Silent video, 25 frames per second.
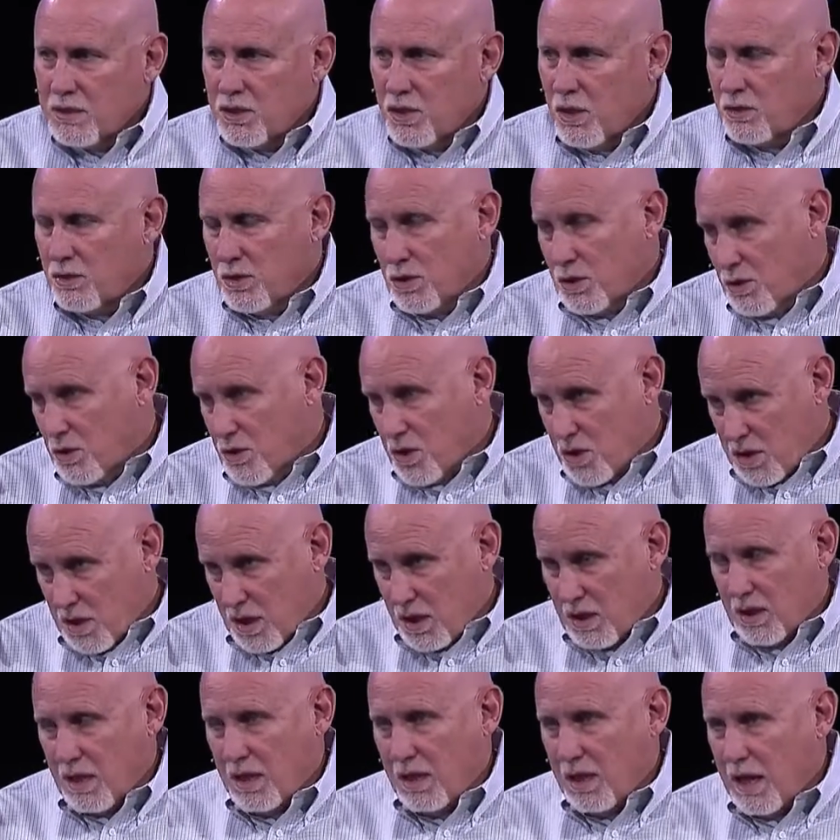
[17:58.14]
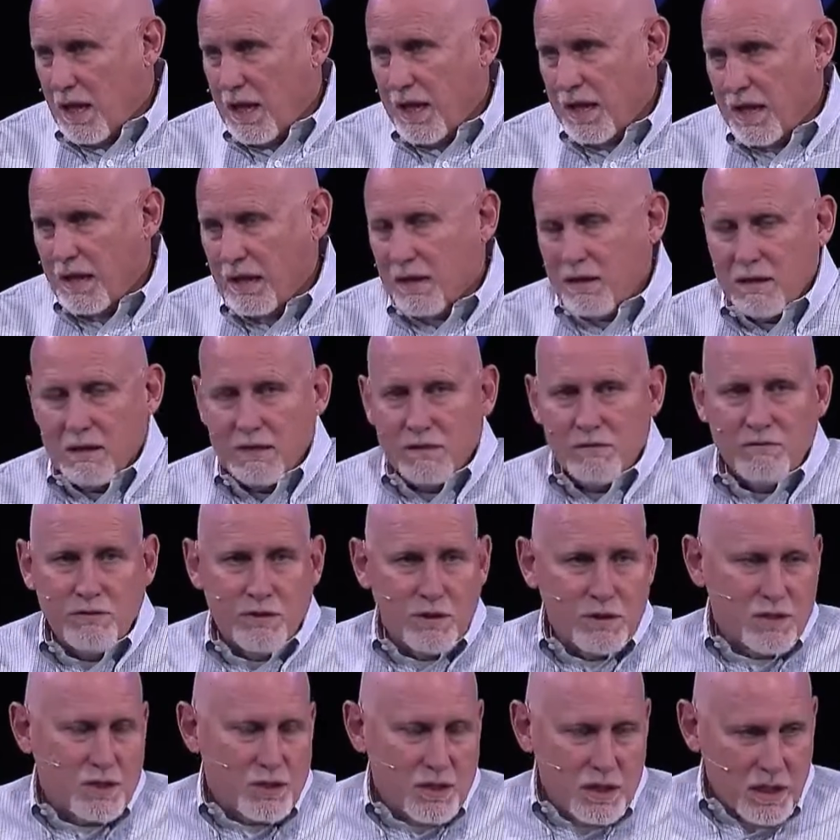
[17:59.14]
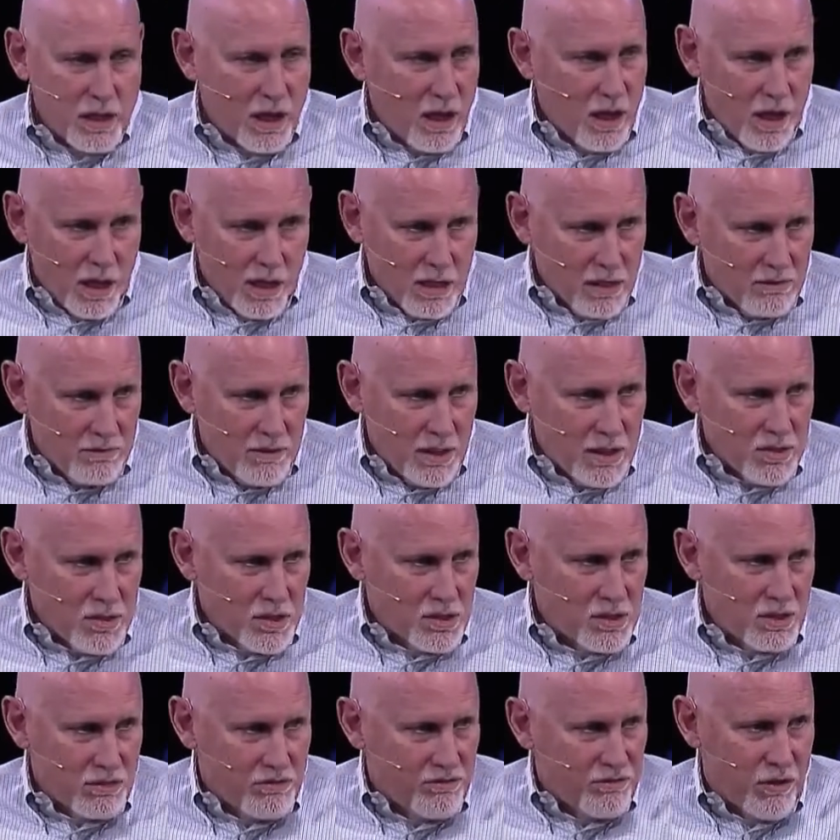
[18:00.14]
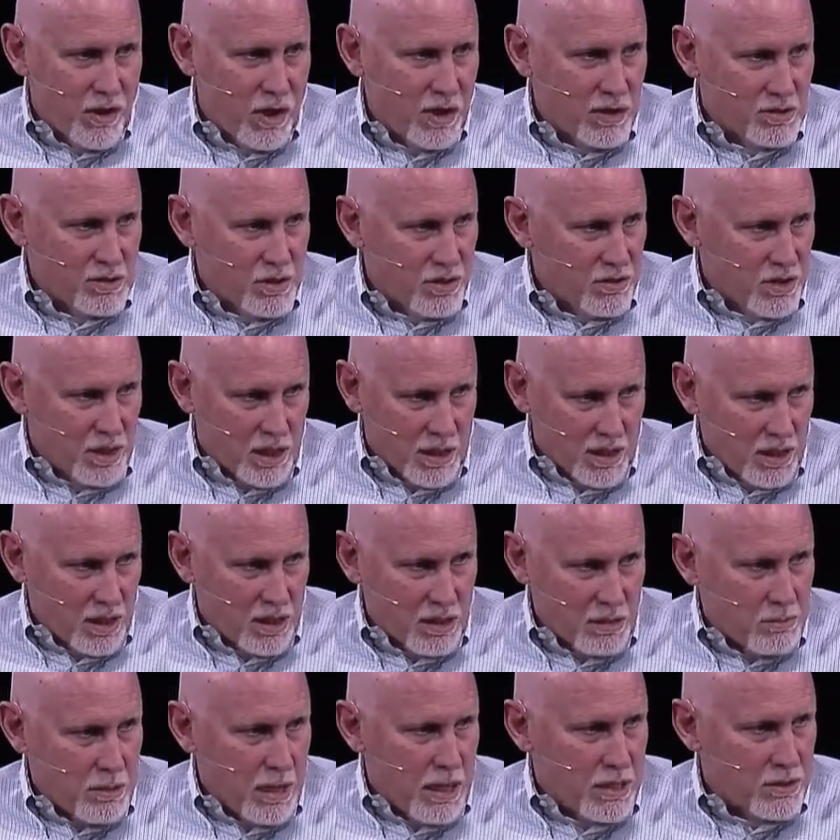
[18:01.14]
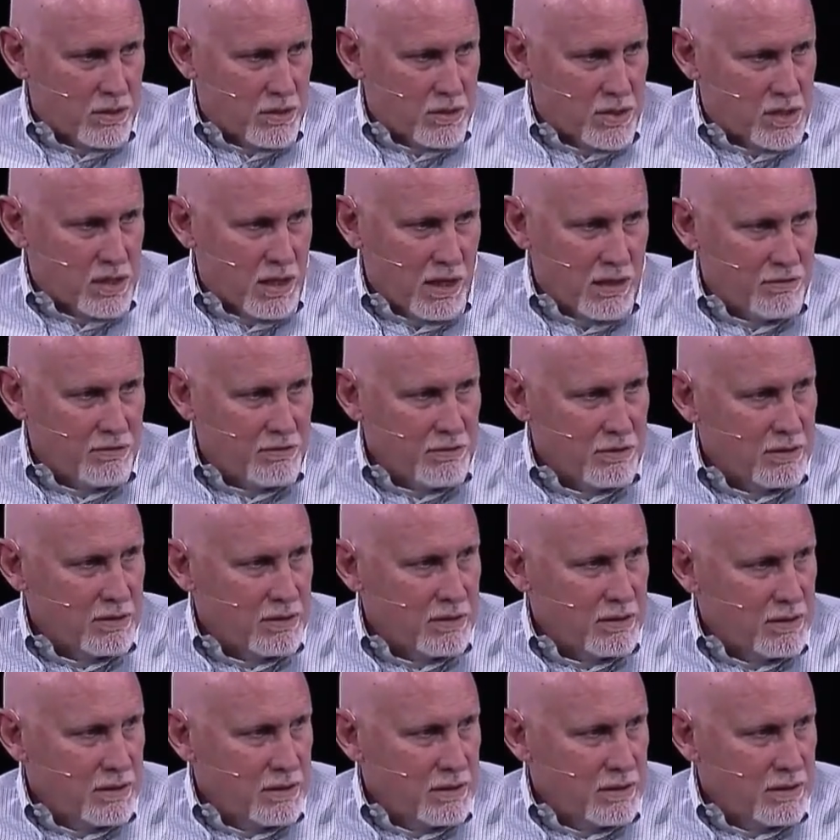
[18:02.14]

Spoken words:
don't you still, like virtually all of us, default to thinking about yourself?